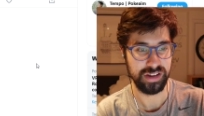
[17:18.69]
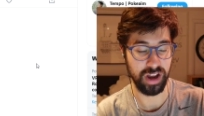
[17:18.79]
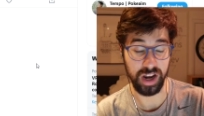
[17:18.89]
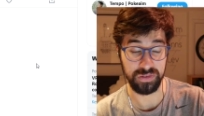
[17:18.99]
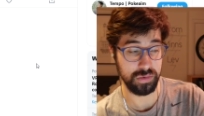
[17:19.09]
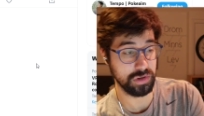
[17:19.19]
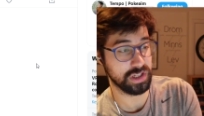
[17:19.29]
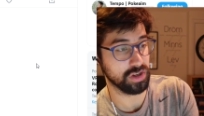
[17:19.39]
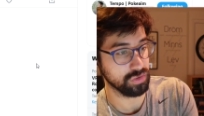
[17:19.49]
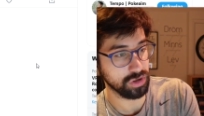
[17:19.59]
God, if Amoongus
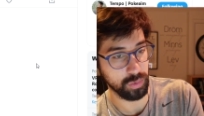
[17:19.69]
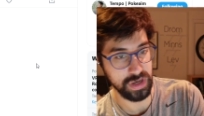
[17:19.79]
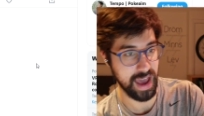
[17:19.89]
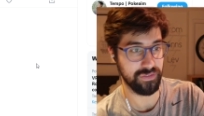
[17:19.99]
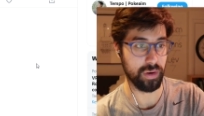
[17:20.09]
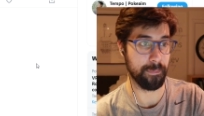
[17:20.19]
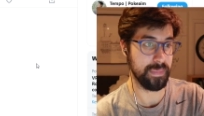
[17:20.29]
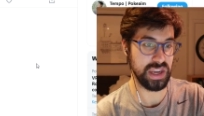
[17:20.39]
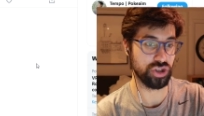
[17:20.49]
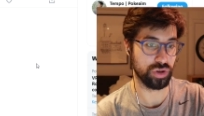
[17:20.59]
had U-turn, we'd have
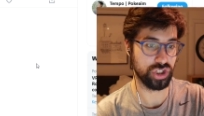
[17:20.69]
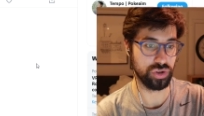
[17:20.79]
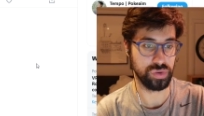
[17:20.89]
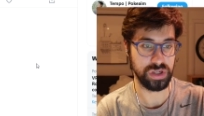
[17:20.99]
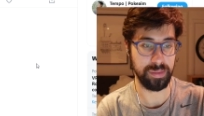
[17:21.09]
major issues.